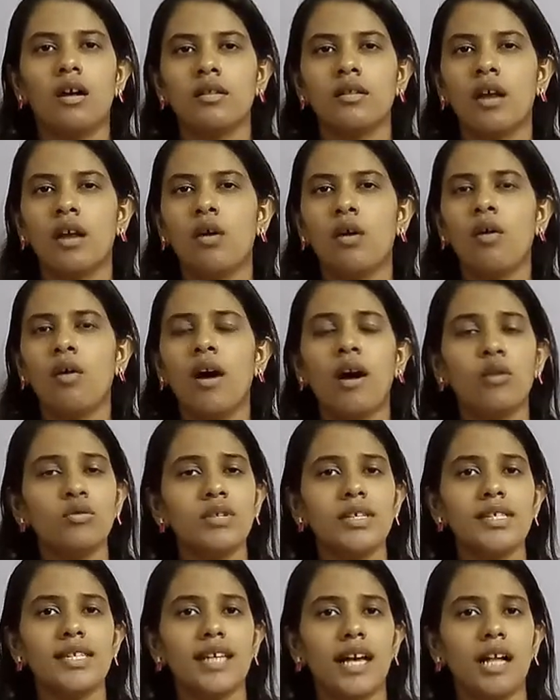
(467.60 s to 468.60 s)
Now, how
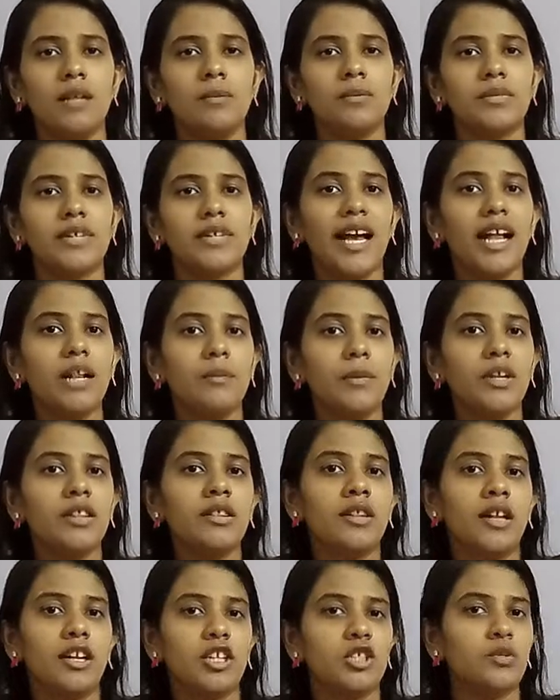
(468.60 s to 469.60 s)
this help? They help
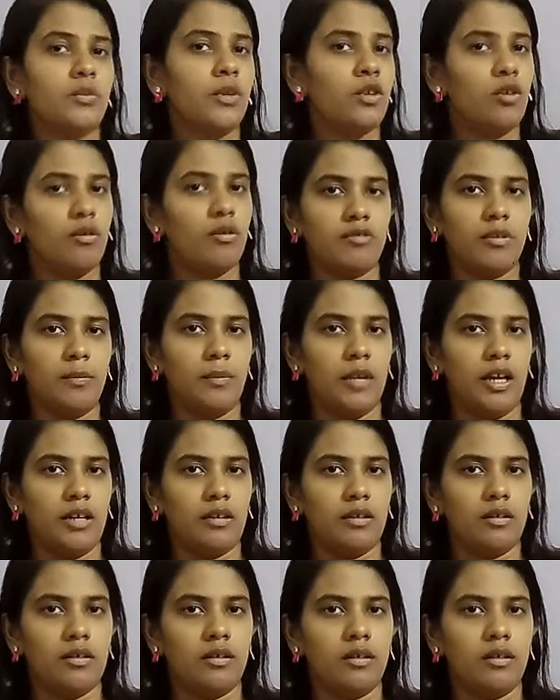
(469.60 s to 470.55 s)
in nourishment of the plant.